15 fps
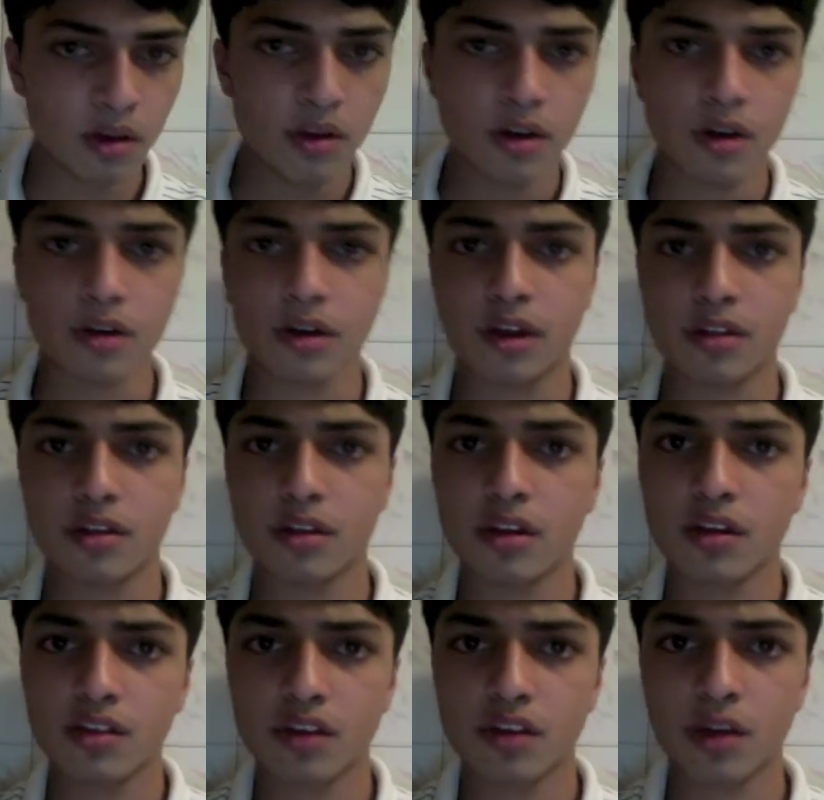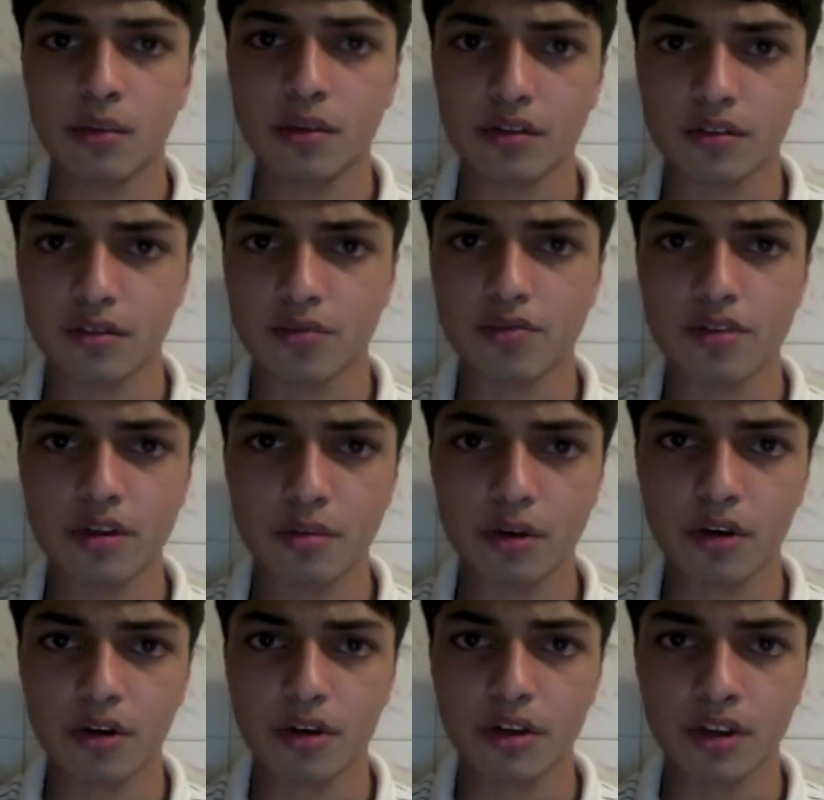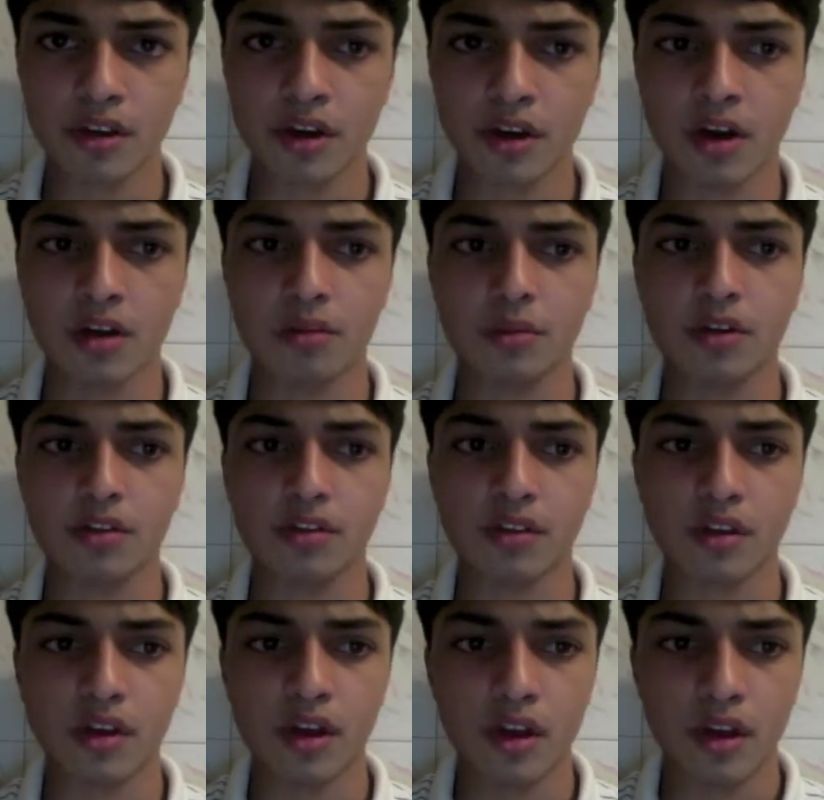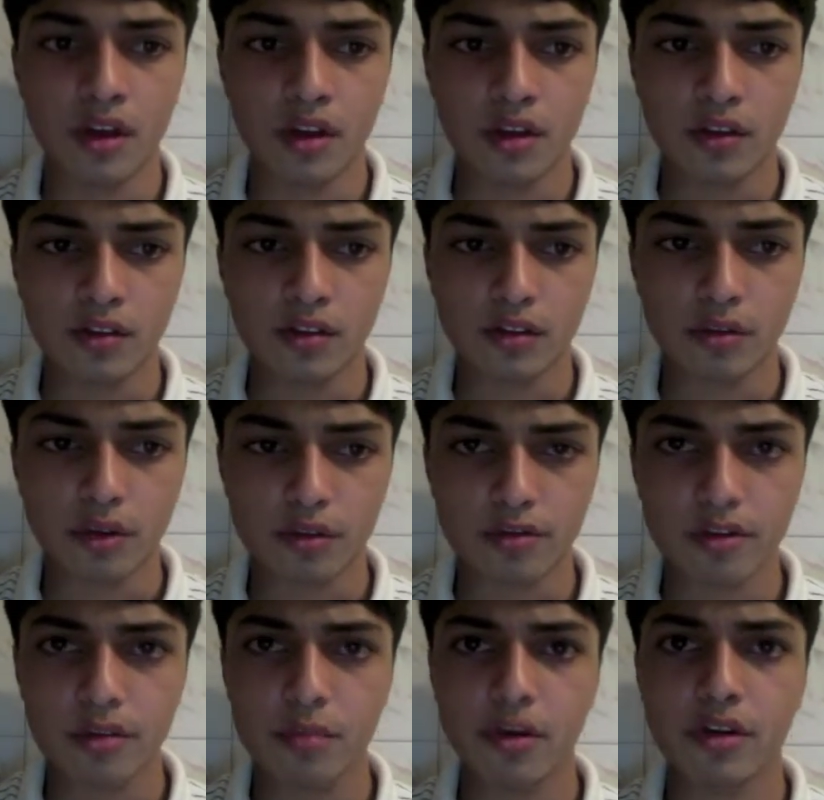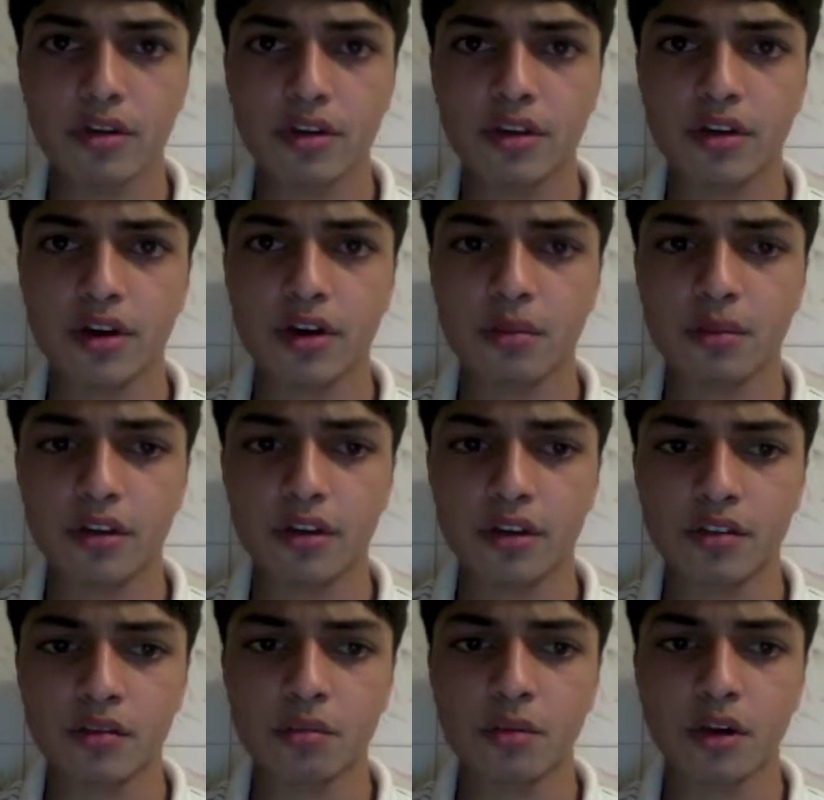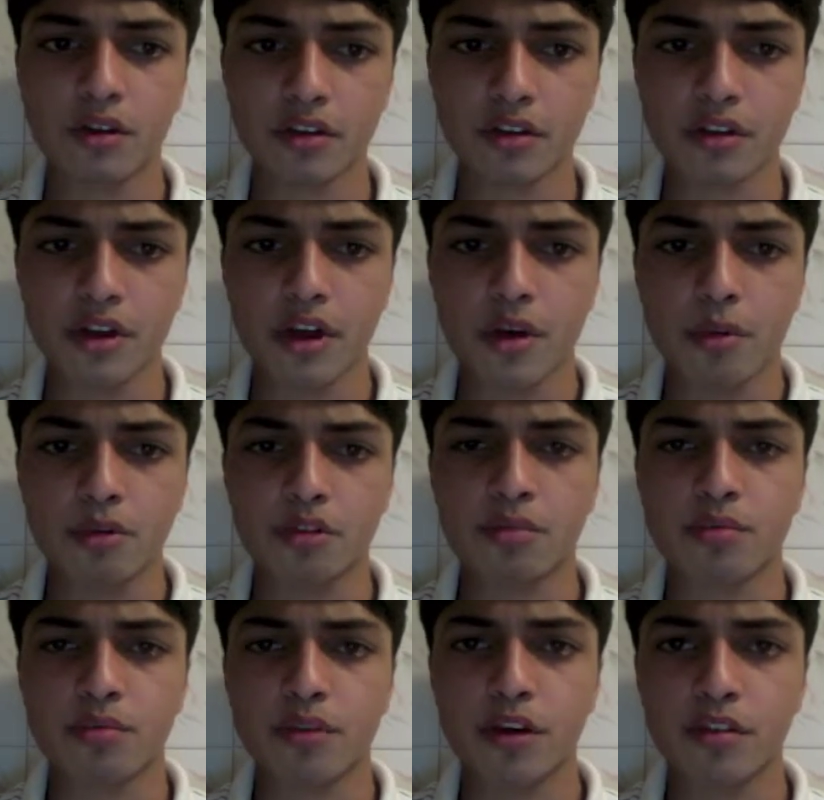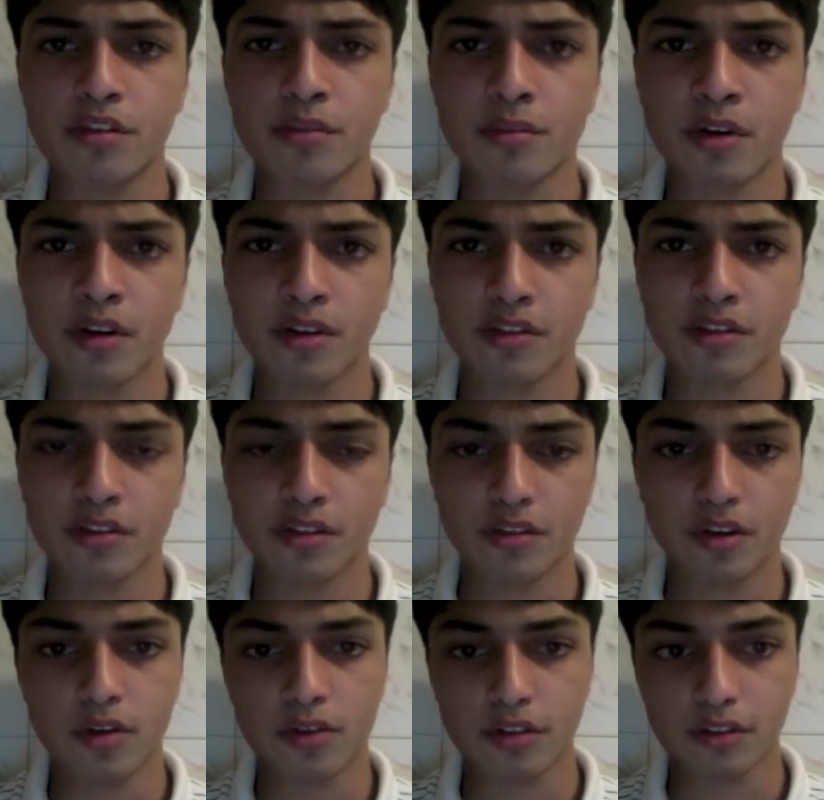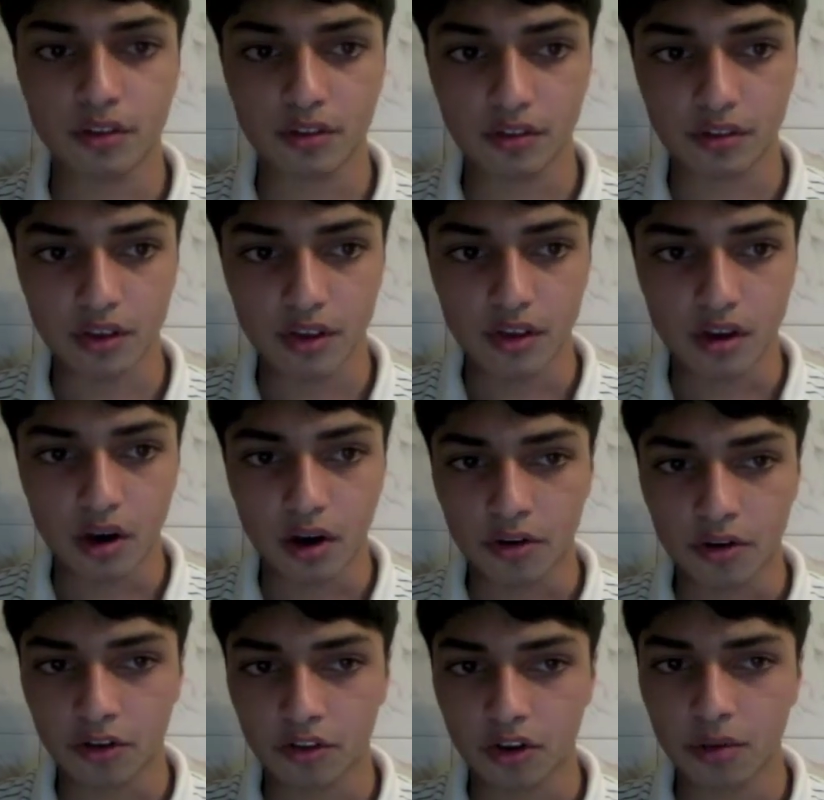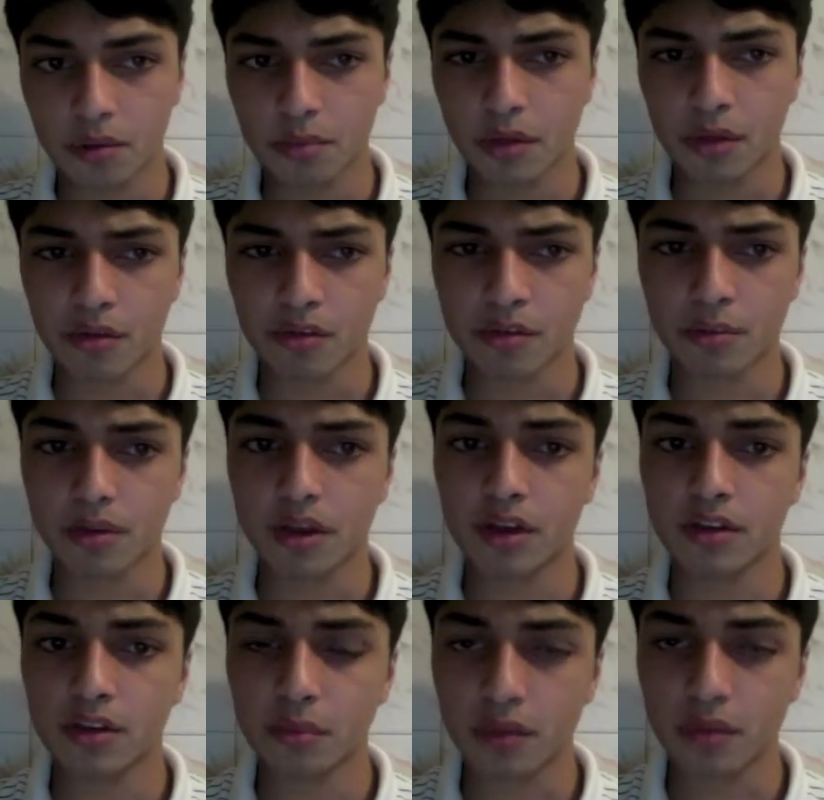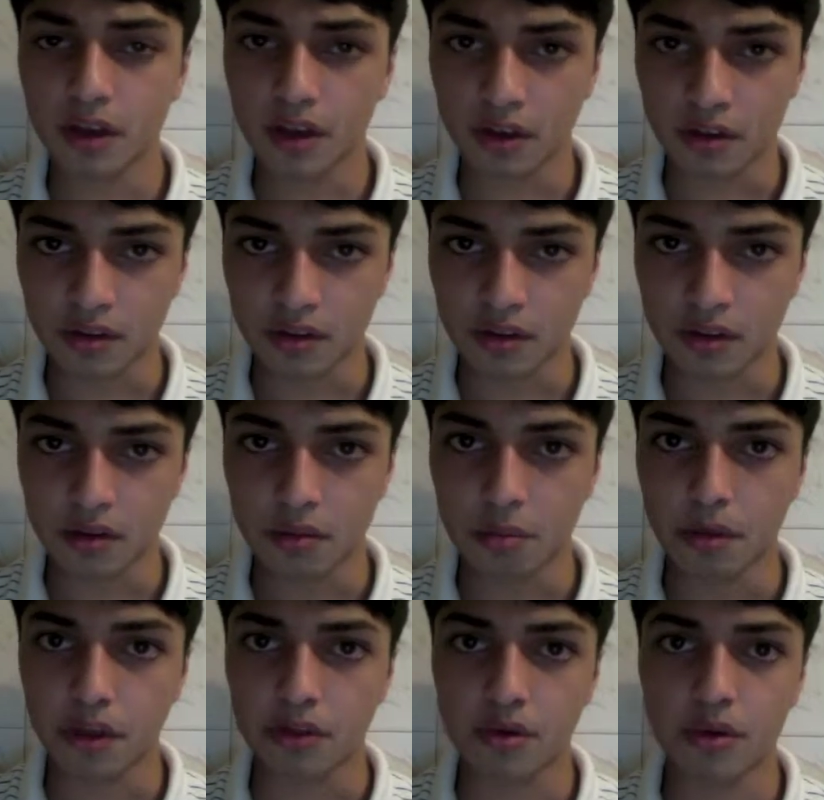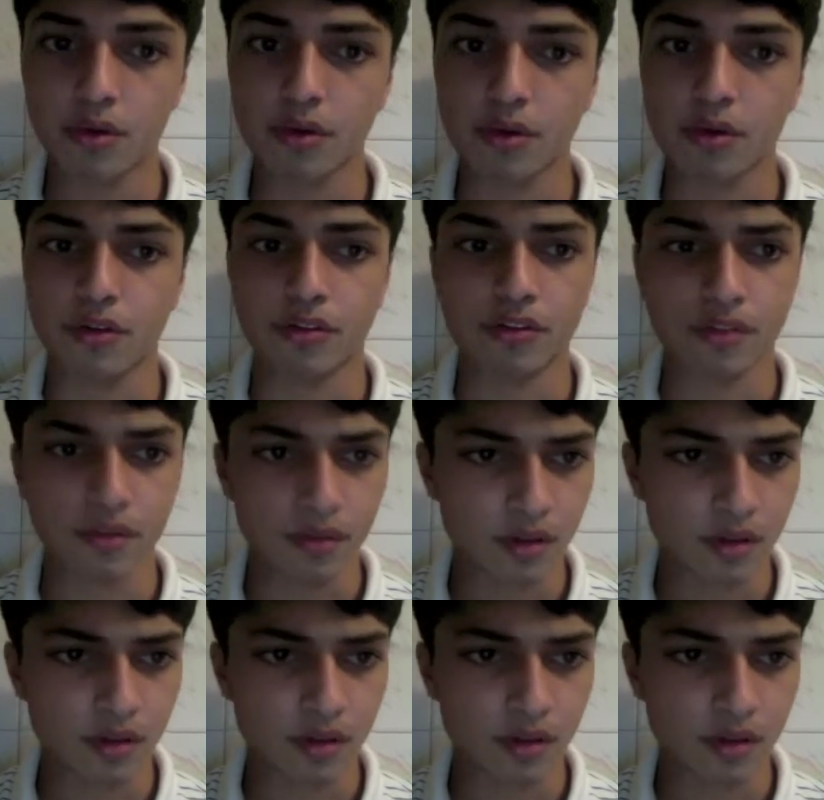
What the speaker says: Okay, the next topic is free market economies. So a free market economy is a market where the price of products and services are determined by their supply and demand, by their owners.